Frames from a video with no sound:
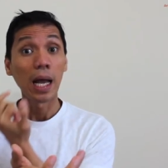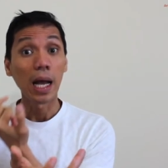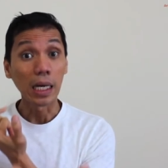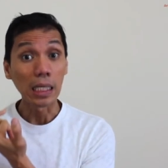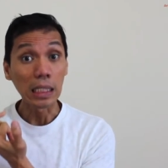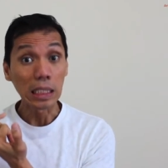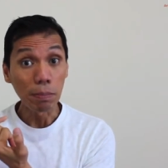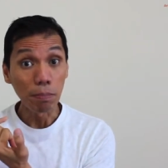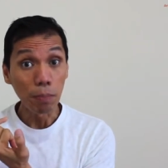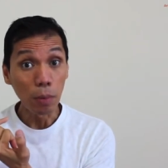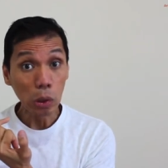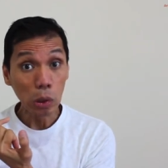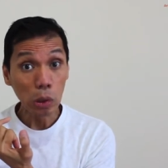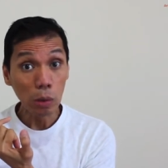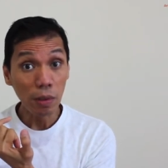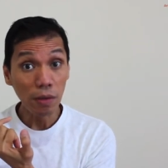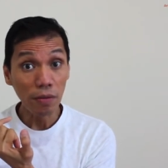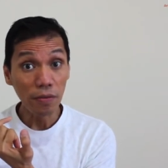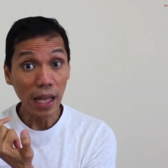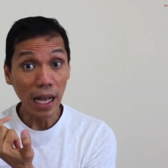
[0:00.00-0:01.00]
At the
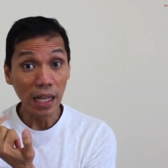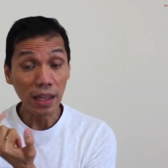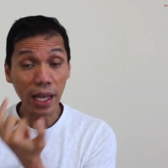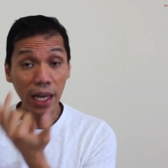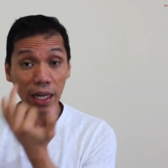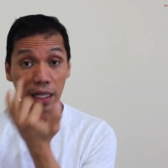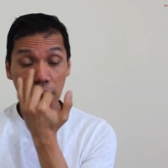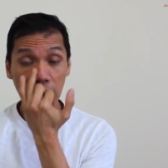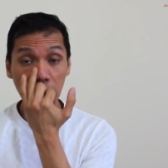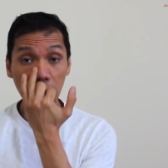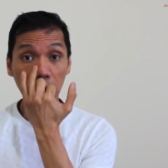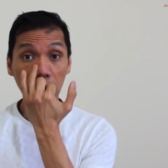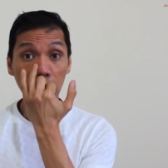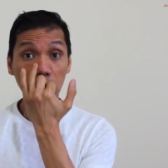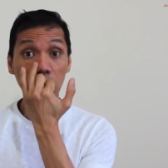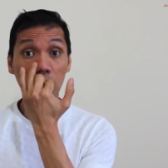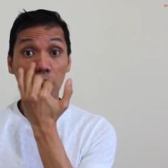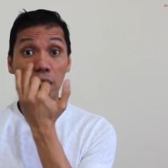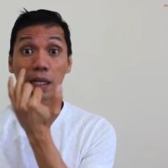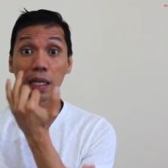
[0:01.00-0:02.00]
bottom of that
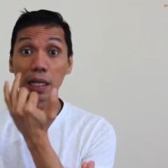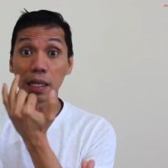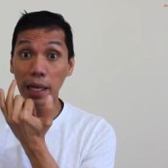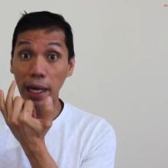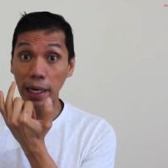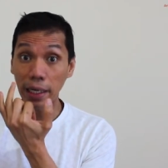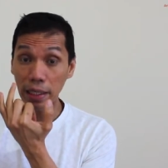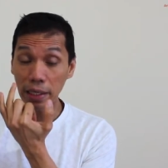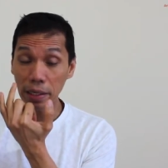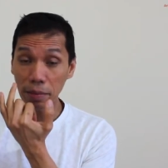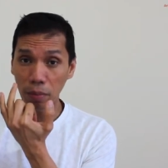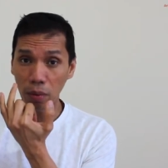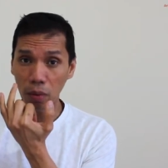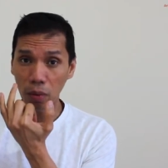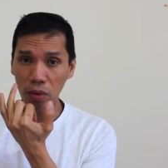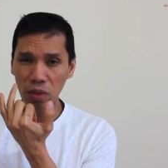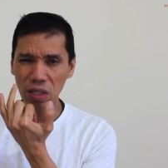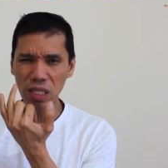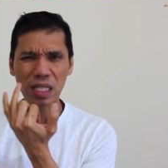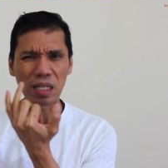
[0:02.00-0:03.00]
exhalation, lightly
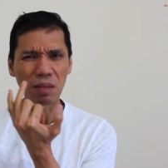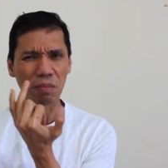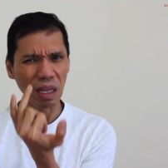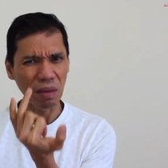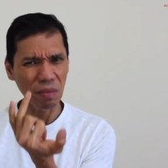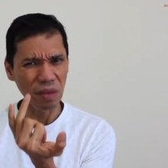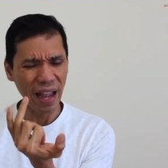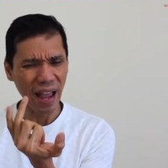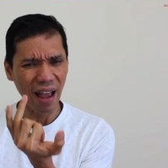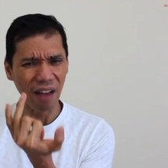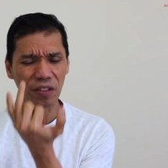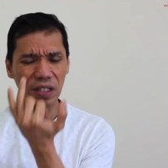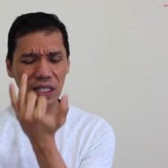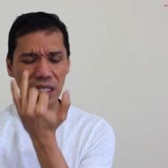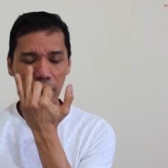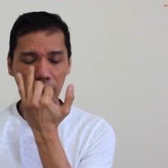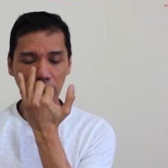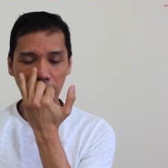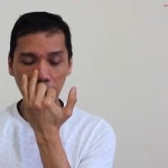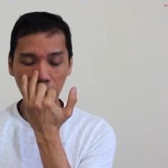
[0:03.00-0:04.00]
pause, maybe half a
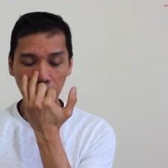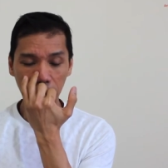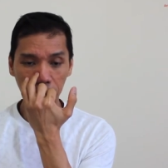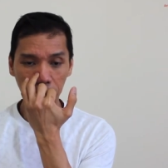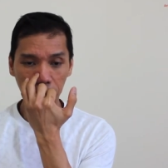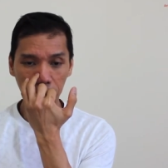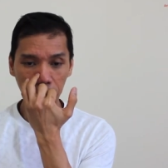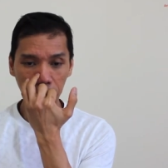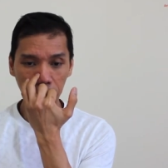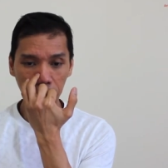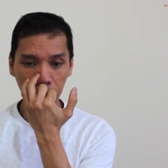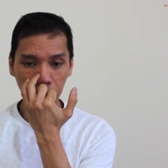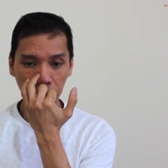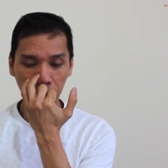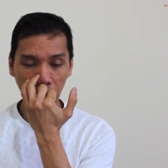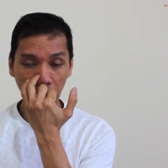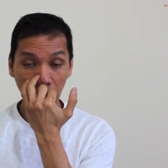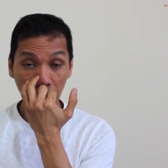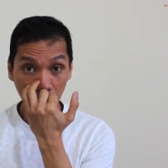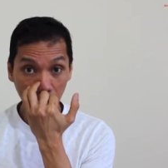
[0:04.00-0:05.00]
second,
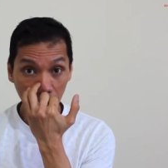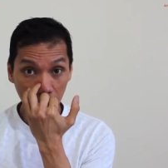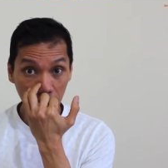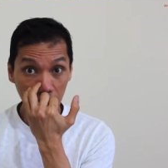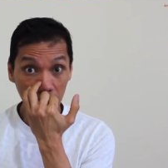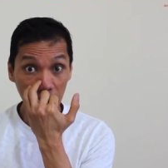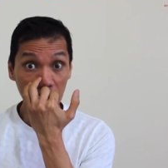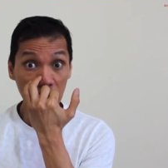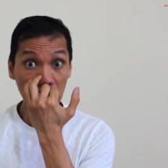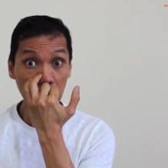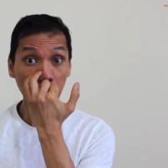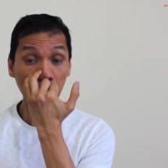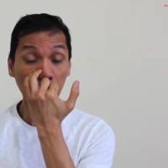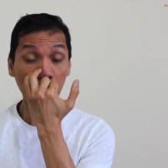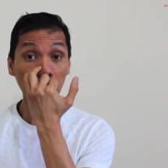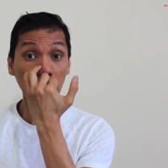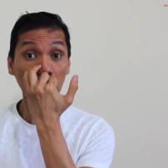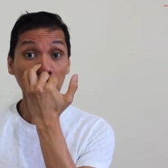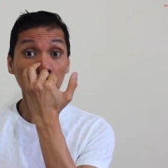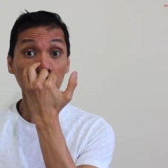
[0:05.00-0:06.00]
and then
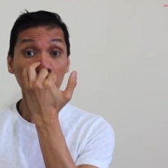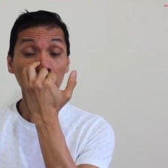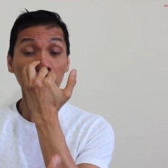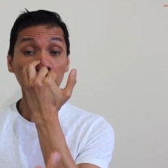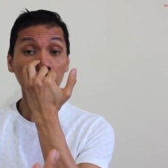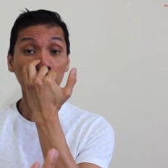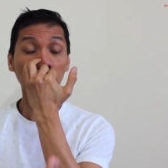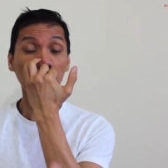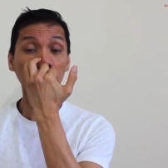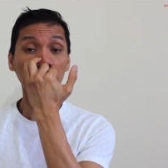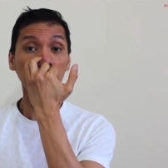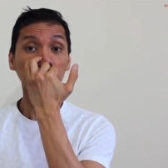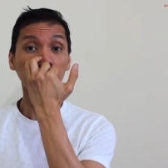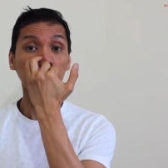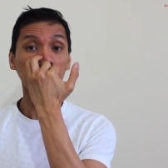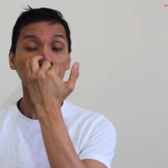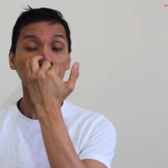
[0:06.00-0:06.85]
inspire again through the right.